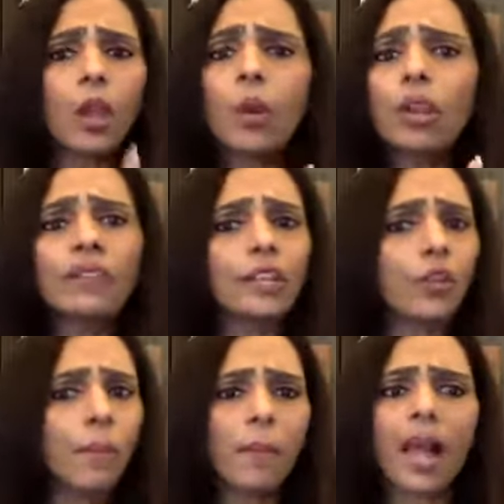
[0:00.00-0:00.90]
all of
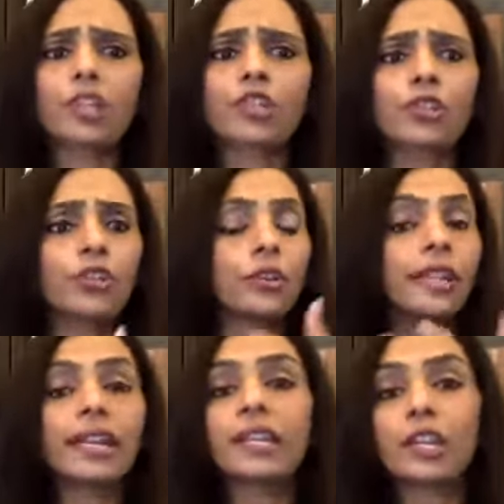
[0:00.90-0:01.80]
that, your passion, your
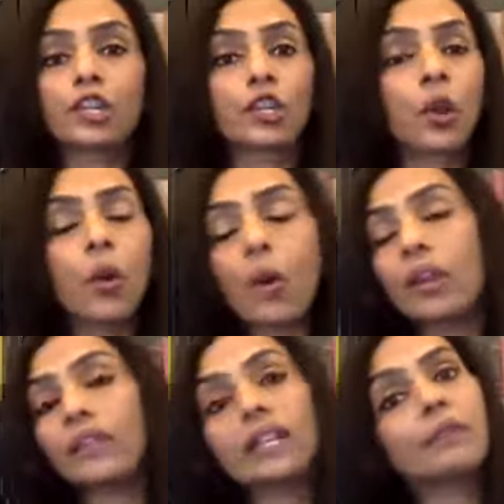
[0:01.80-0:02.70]
dedication,
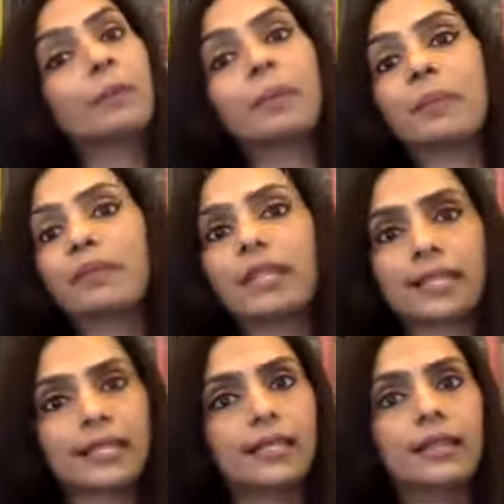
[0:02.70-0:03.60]
all of that people will
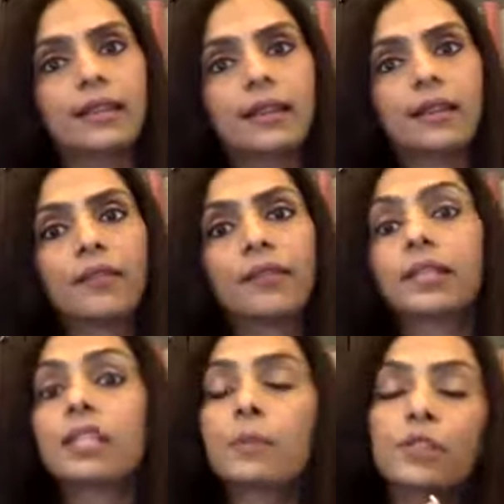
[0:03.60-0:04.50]
see.
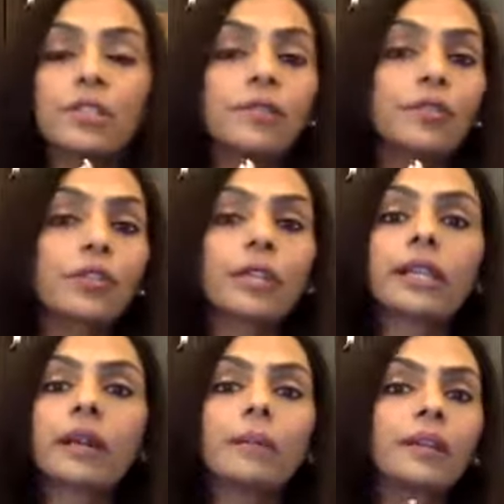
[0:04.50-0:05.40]
Whether this person is
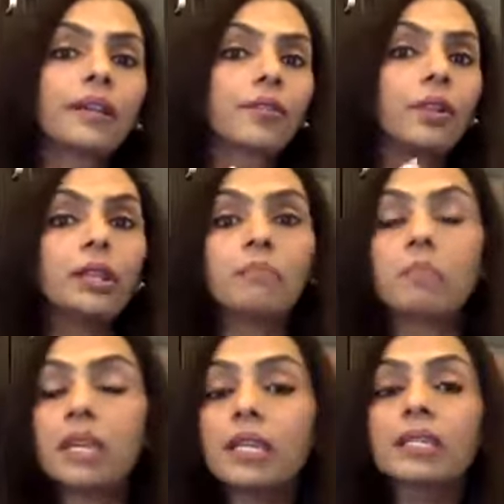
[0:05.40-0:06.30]
really committed,
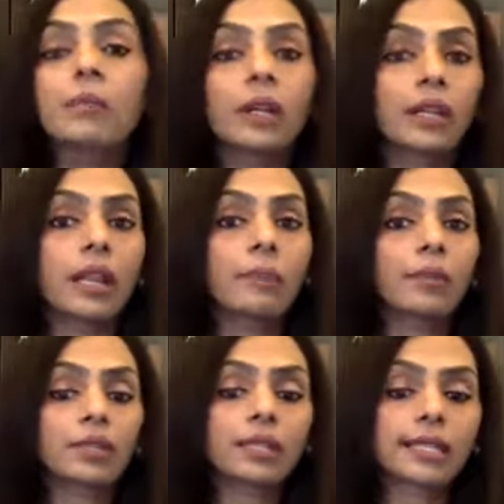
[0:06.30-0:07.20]
really means what that
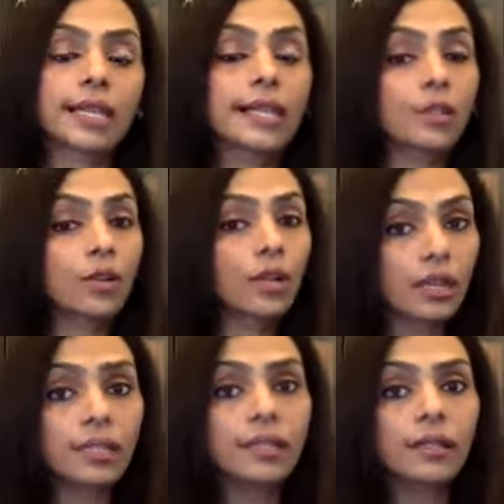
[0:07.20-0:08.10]
person says or
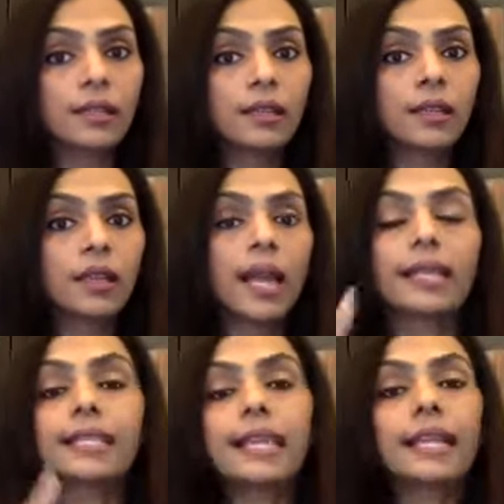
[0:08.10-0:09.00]
does.
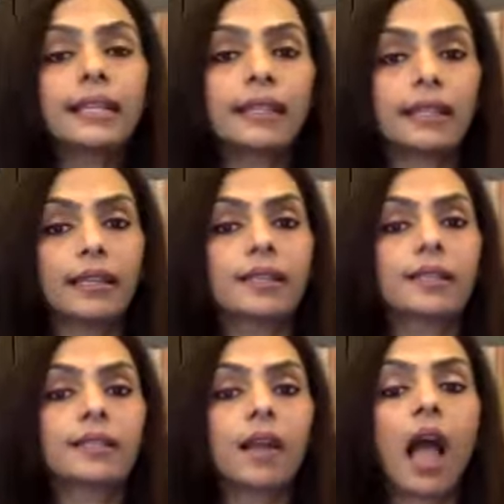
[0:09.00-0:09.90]
And the second thing
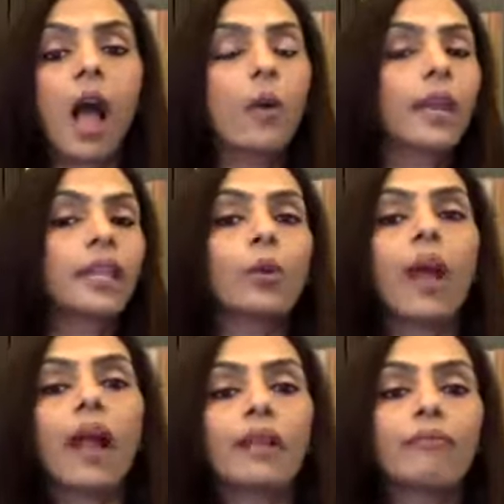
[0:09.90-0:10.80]
is, how can
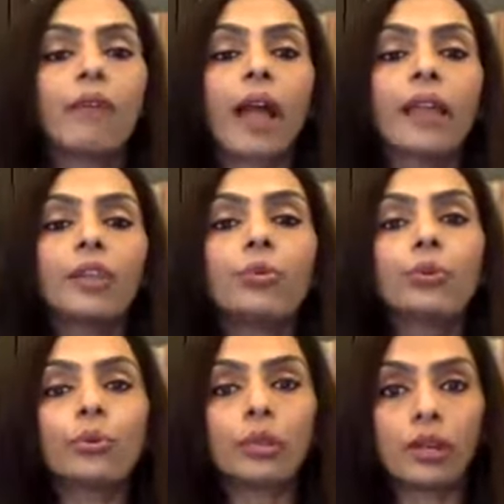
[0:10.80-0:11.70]
you add
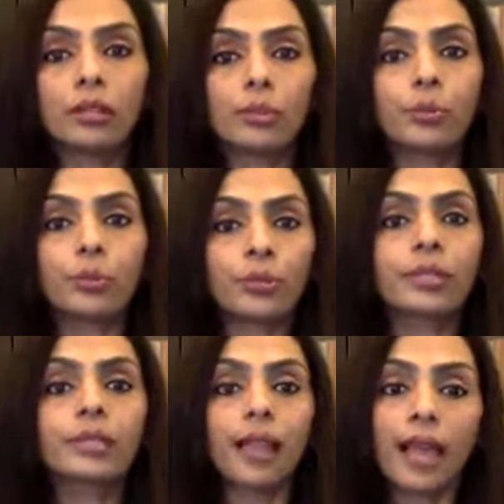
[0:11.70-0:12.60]
value to the other
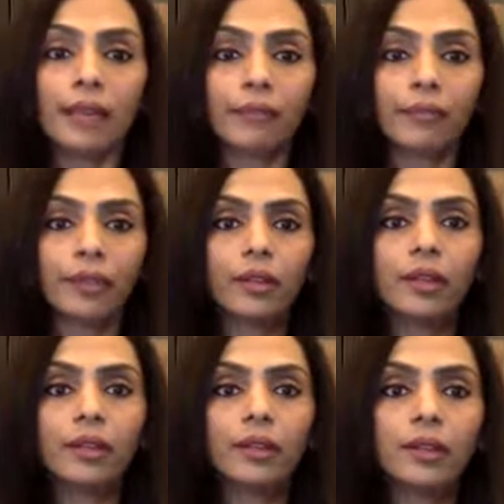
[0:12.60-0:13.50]
person's life?
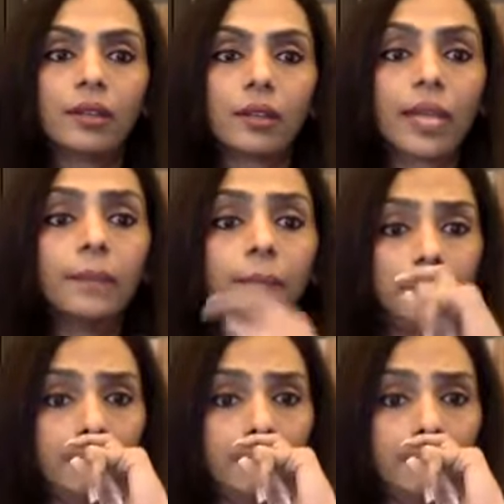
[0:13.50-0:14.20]
Okay.